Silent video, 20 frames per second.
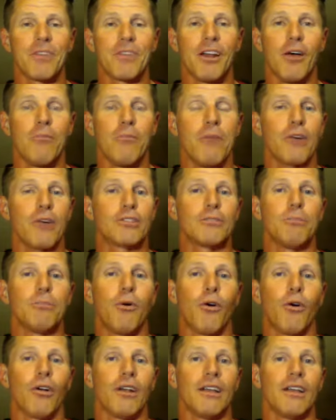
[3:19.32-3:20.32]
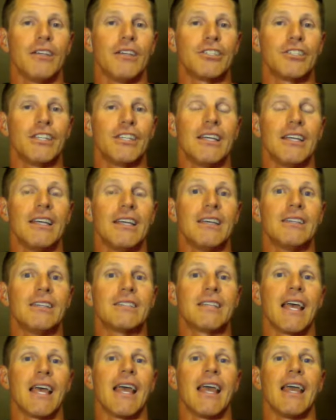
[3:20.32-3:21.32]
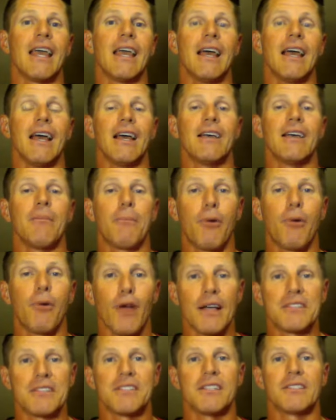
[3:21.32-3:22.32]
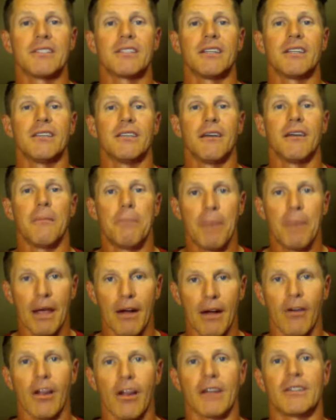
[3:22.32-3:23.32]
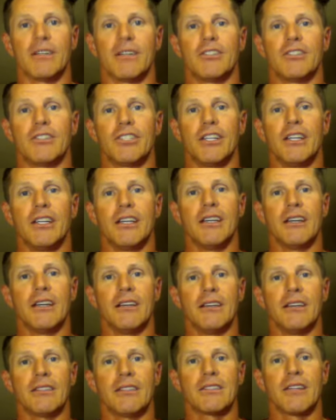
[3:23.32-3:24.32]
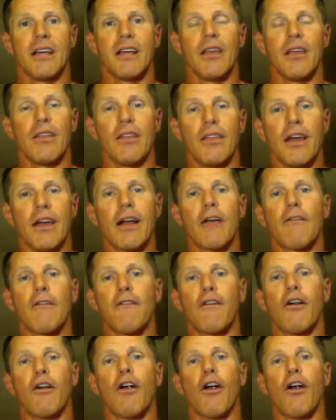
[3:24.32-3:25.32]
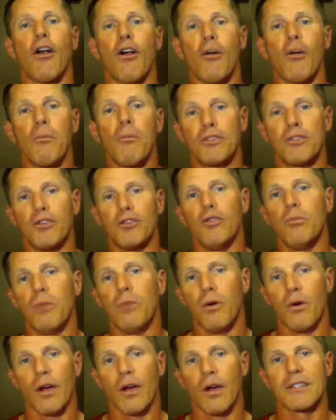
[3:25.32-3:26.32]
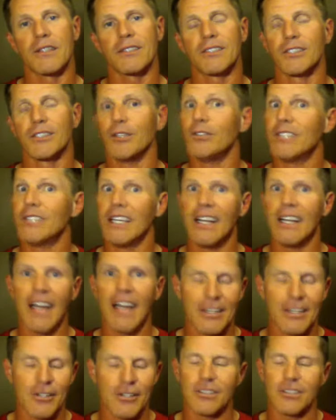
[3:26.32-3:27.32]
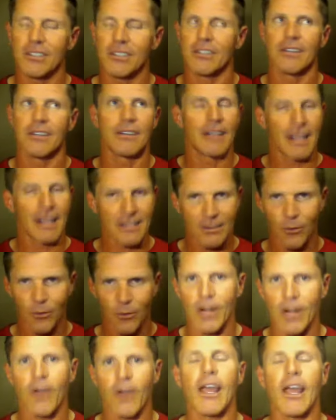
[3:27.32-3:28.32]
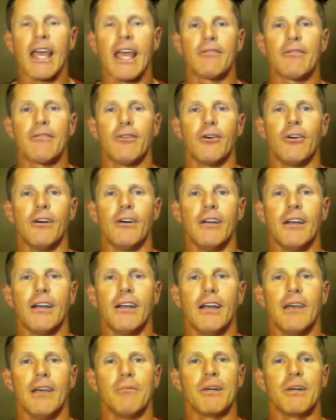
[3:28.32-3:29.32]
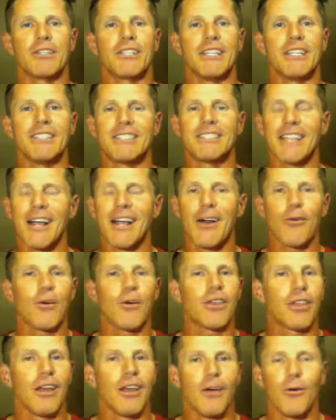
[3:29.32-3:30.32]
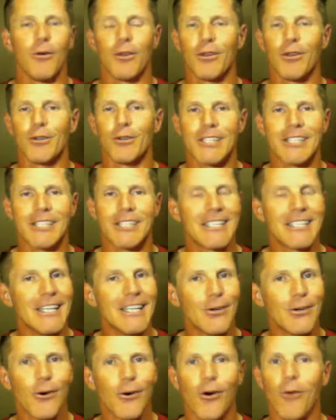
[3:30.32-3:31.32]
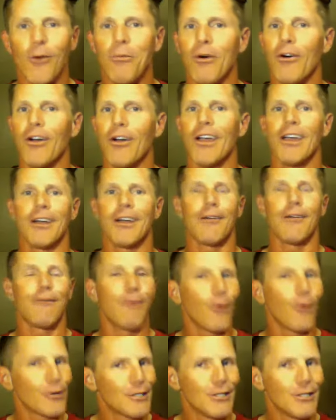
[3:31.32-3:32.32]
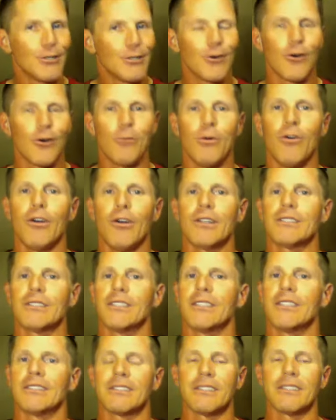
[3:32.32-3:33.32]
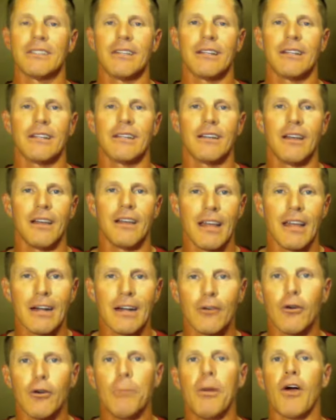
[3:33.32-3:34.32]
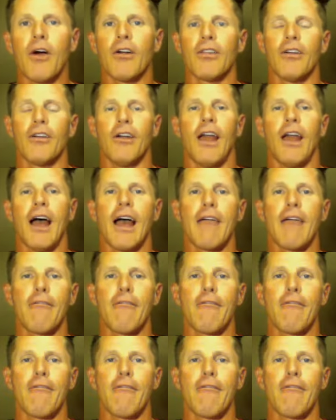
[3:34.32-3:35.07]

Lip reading: most importantly, she is a present parent. She is there for her 2 boys, 2 teenagers. Yes, we know a handful. She's there with her 16-year-old boy and her 14-year-old boys, and is an integral part of their life,